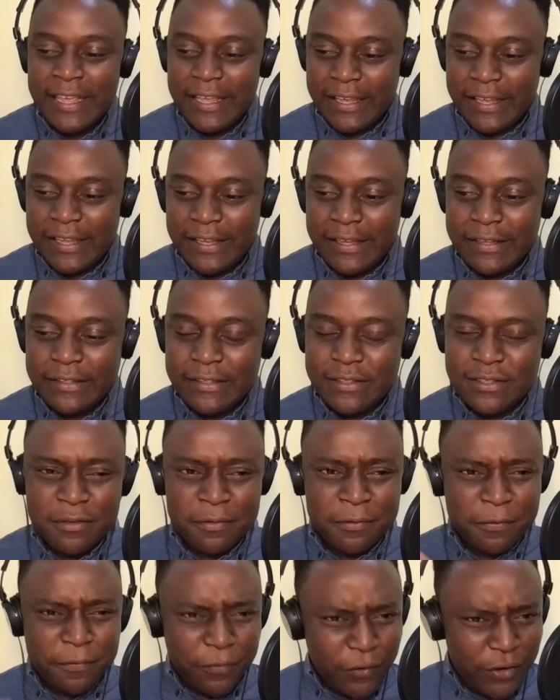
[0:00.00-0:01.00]
is the
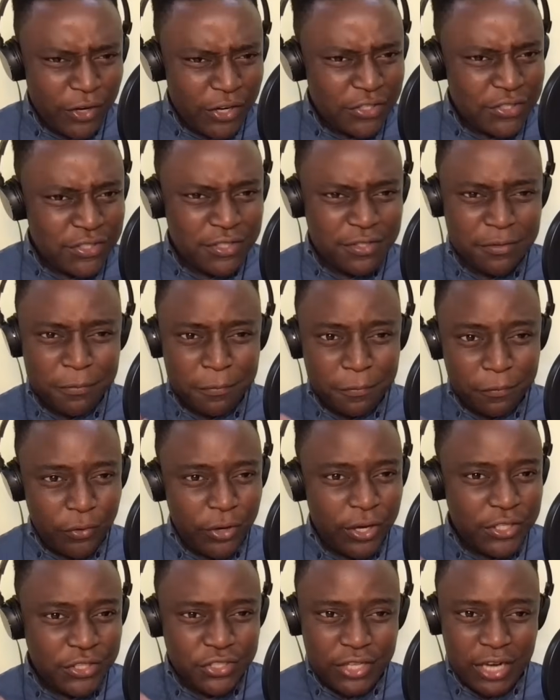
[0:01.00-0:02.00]
first
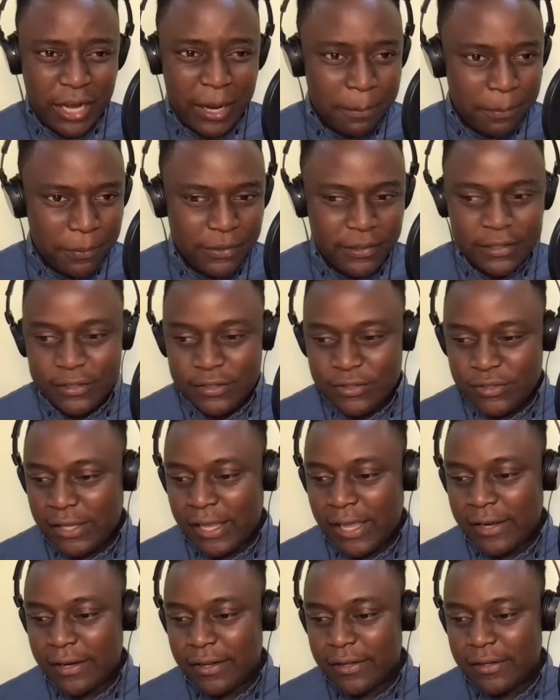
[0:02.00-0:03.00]
French company to
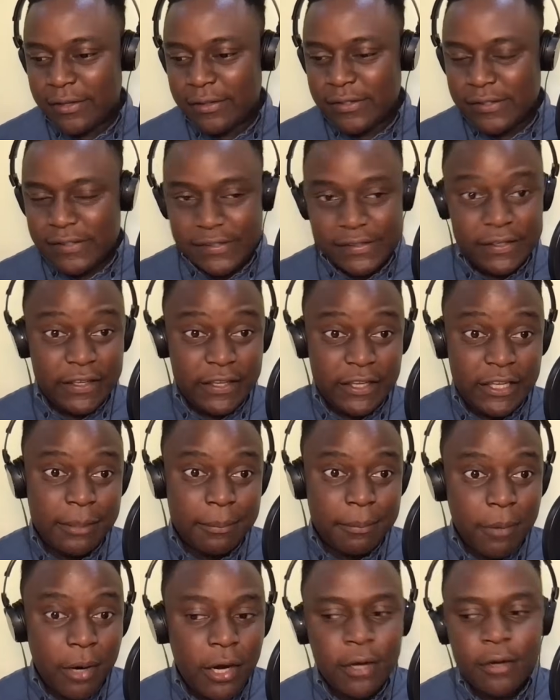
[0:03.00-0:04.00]
get a CE
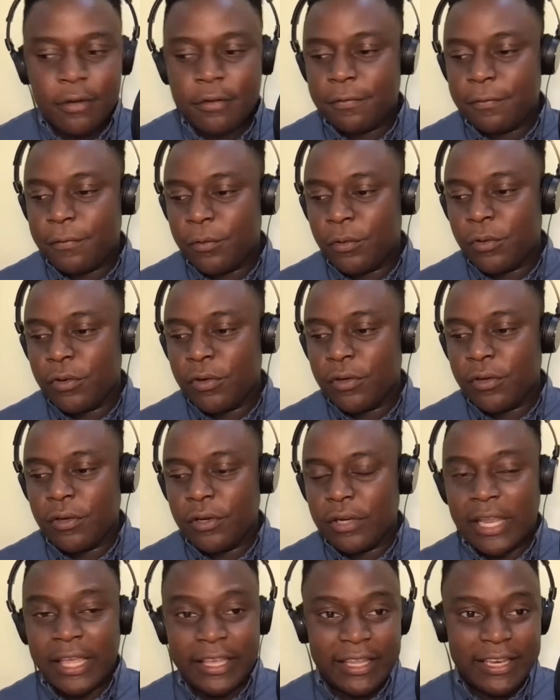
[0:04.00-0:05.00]
mark for
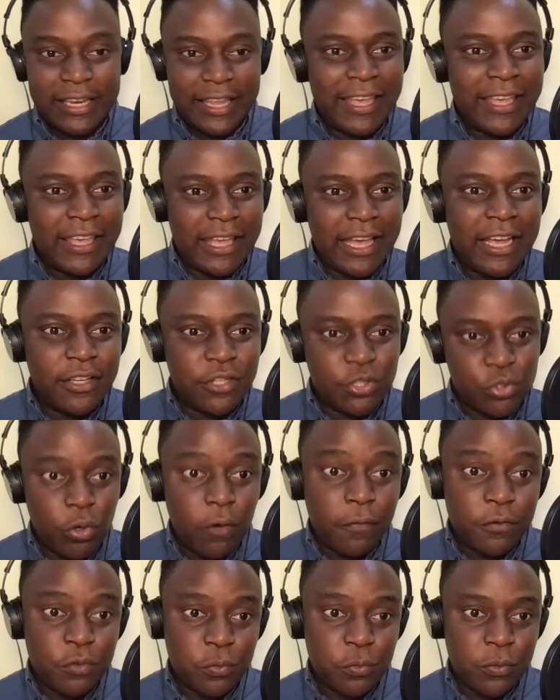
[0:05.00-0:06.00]
like an AI
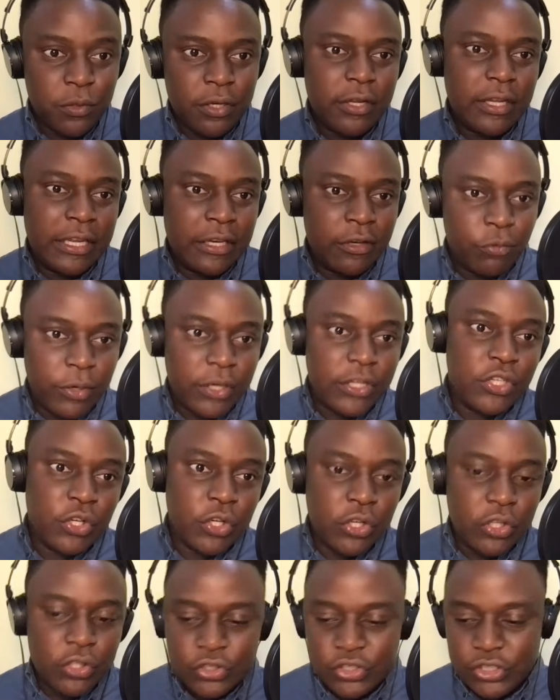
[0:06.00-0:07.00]
software in
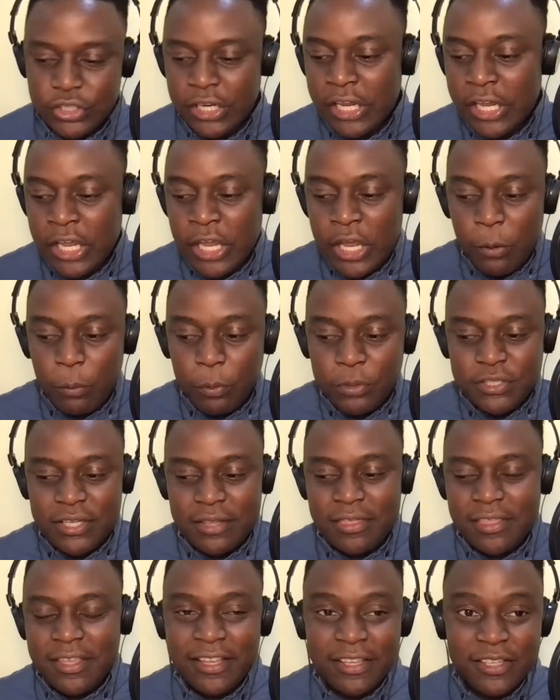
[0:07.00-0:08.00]
radiology, which I
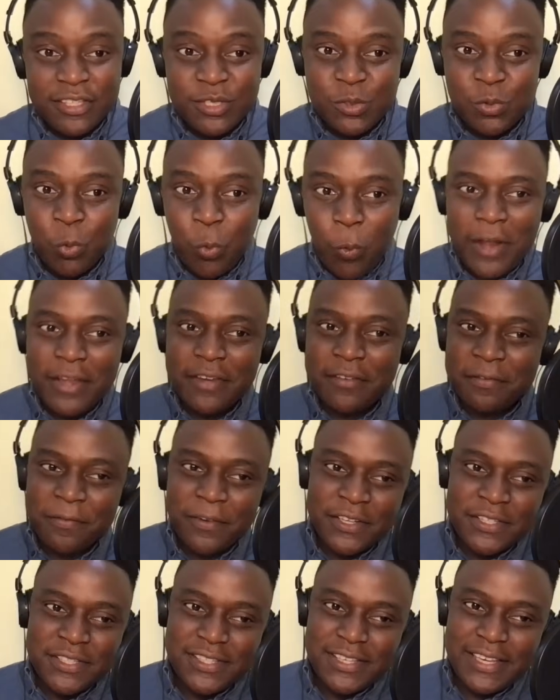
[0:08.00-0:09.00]
think is quite
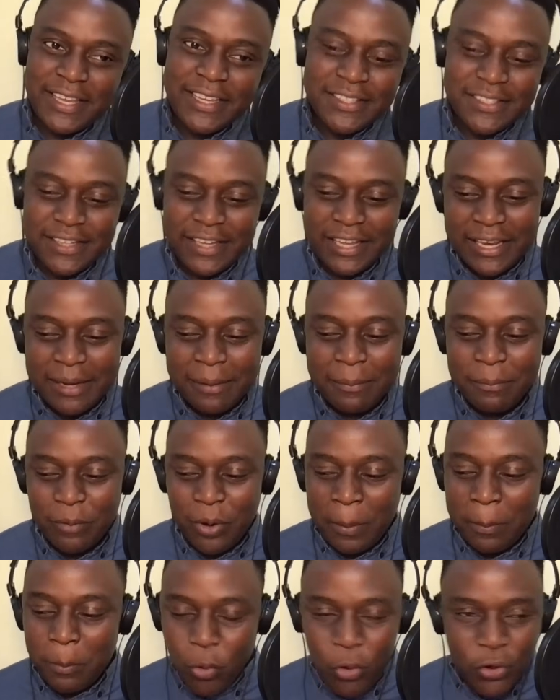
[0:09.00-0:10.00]
fascinating. And
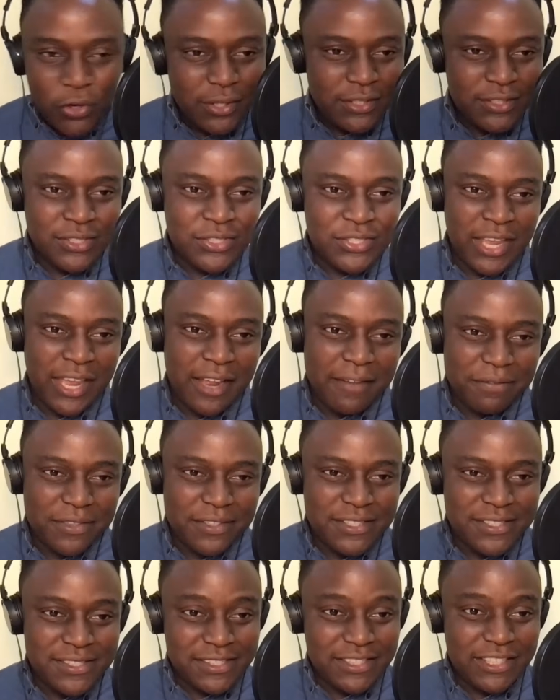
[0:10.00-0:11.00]
I'm honored to have the
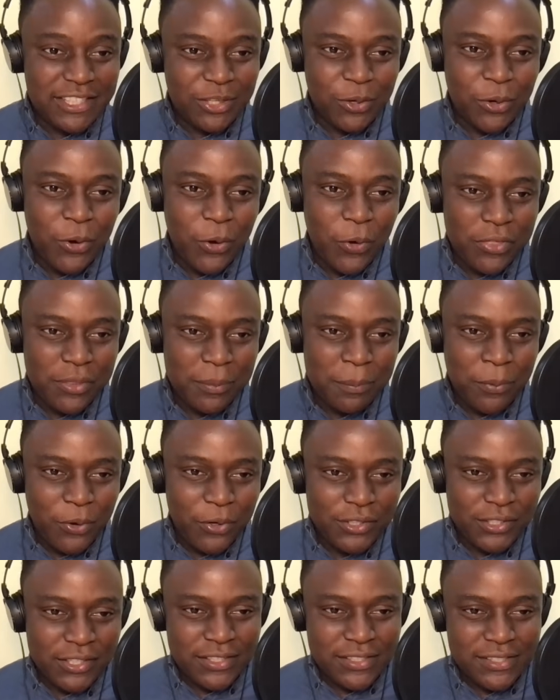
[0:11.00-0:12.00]
CEO on the
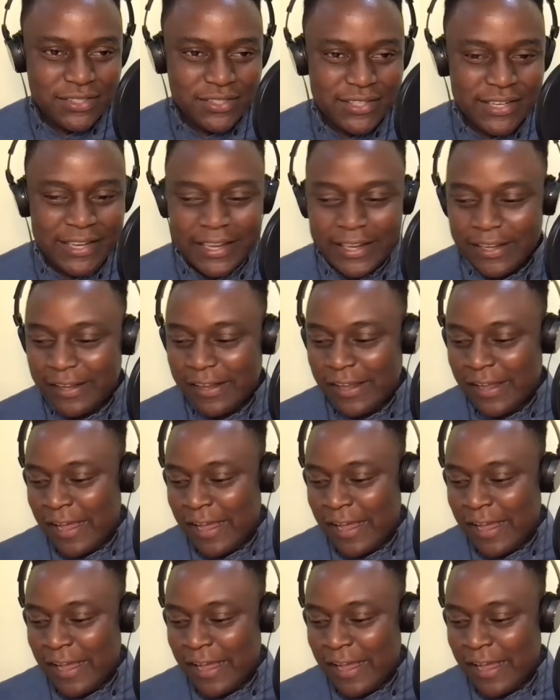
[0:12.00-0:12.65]
podcast today,